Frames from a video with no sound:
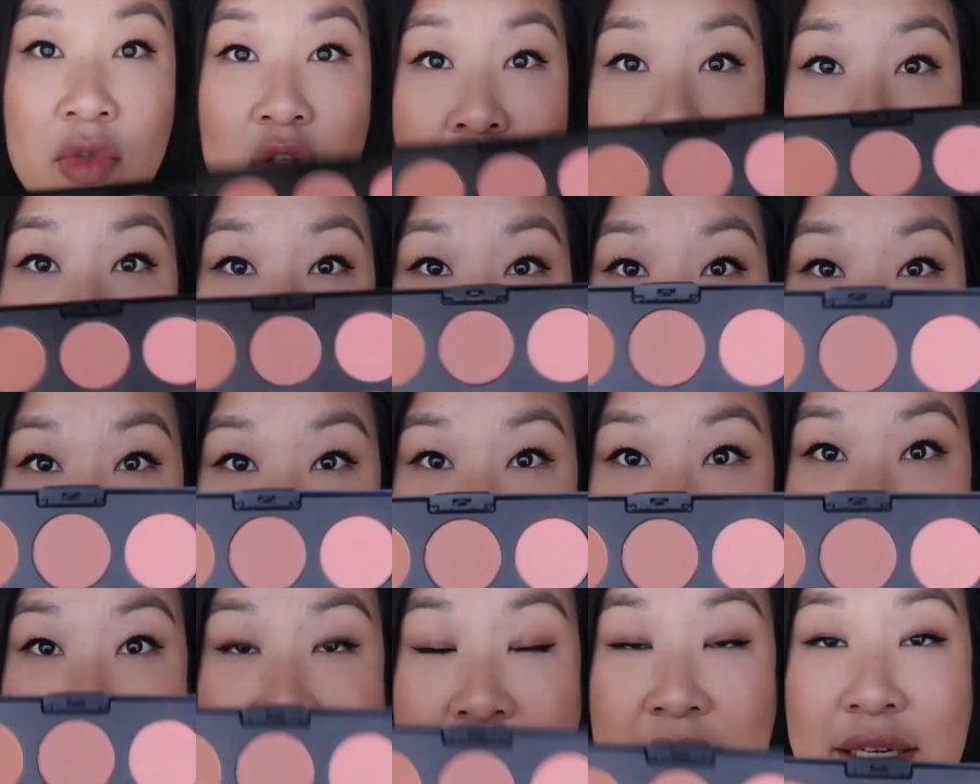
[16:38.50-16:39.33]
You
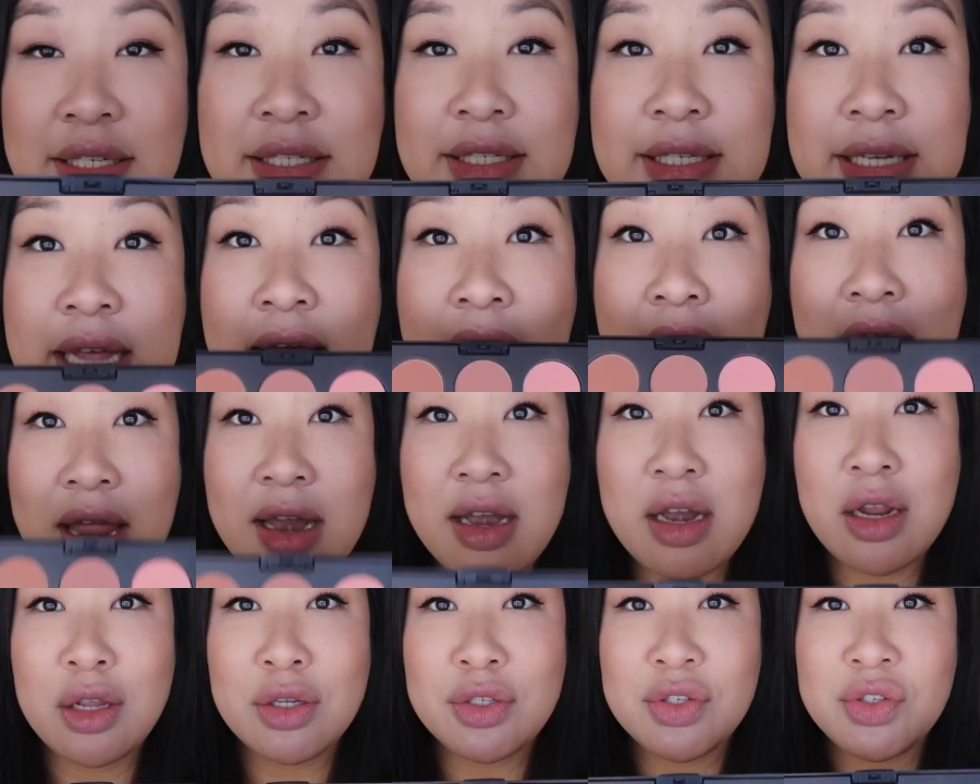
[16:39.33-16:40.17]
actually get
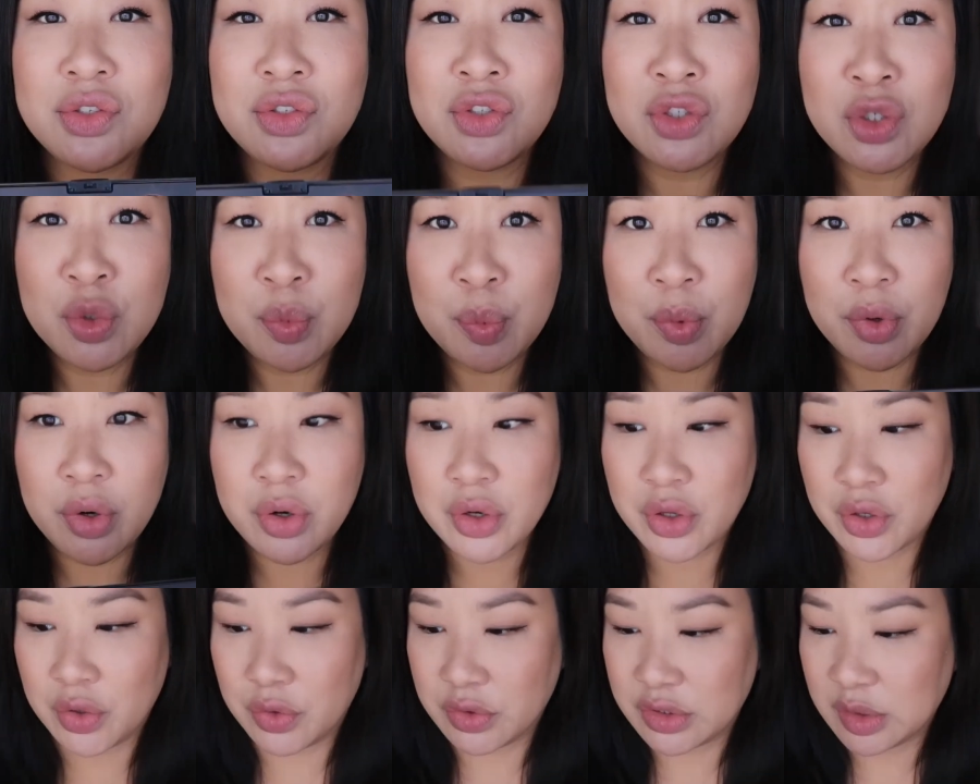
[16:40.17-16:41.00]
10 super
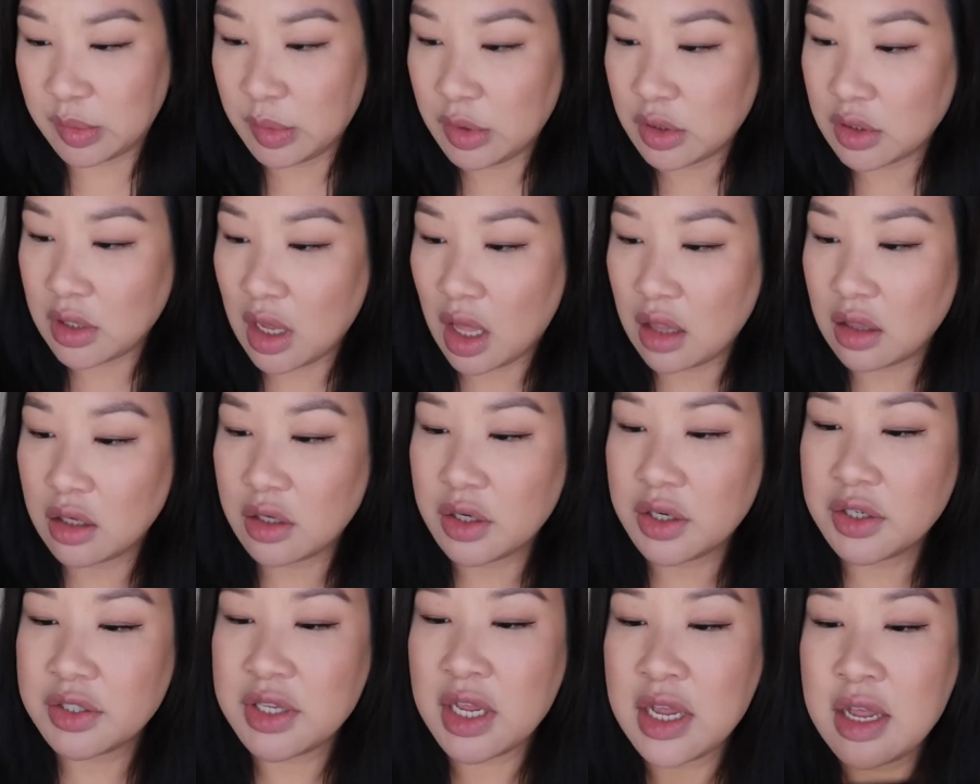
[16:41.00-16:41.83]
usable
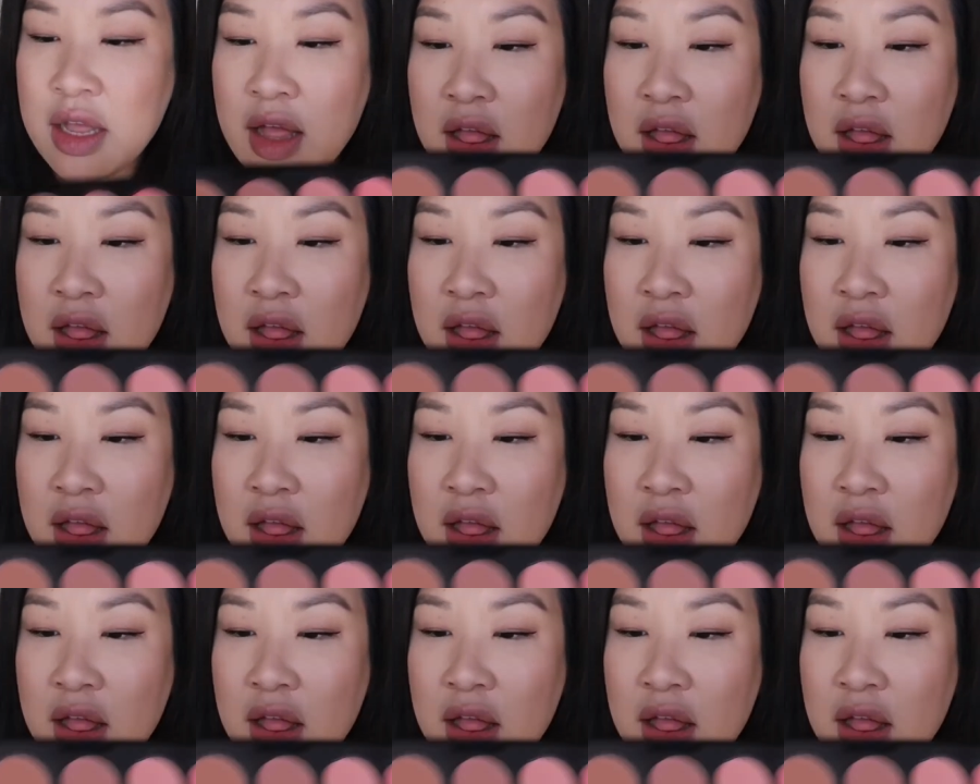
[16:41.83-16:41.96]
colors.